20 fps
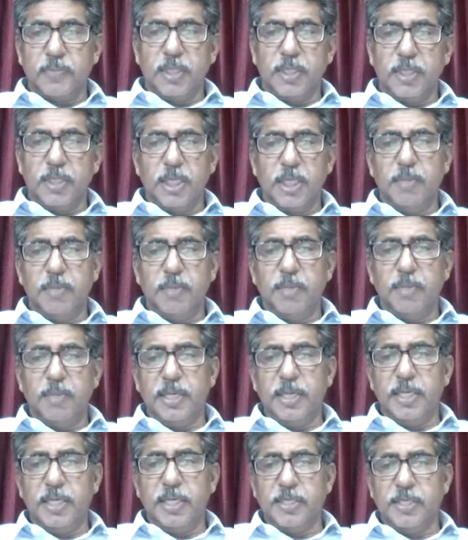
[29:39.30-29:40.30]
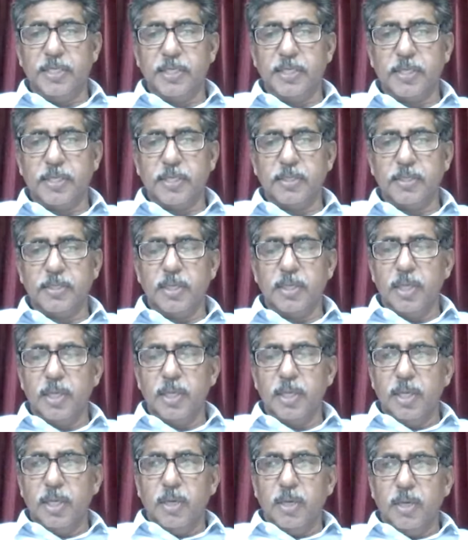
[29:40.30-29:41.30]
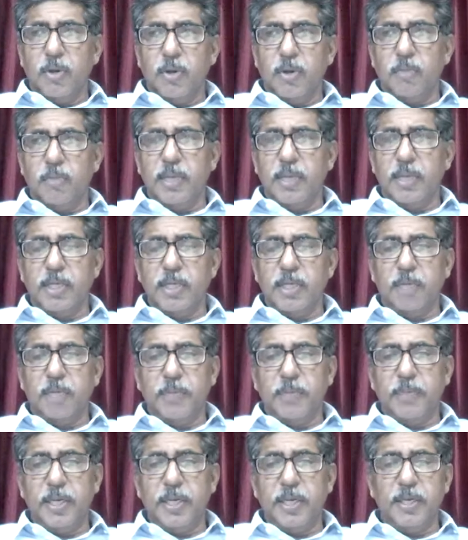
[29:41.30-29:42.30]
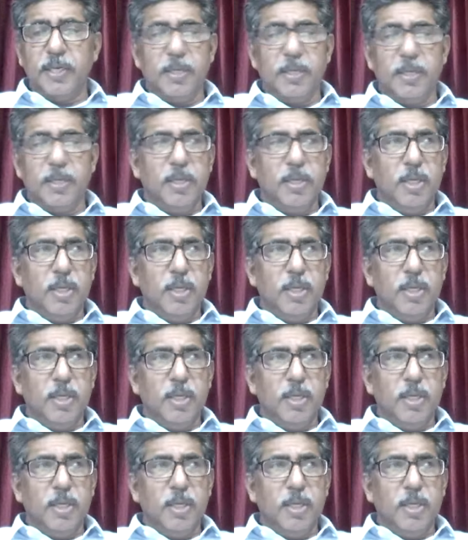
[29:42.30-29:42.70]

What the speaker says: It may be diseases or mental pain